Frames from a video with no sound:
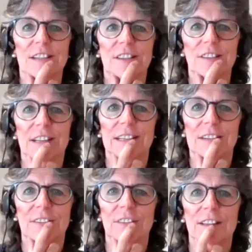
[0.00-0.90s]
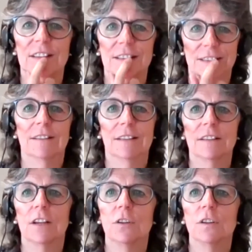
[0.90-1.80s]
I think, if they think
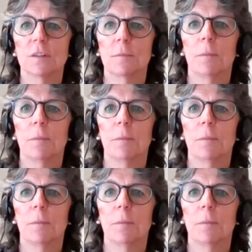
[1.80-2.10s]
they're doing something.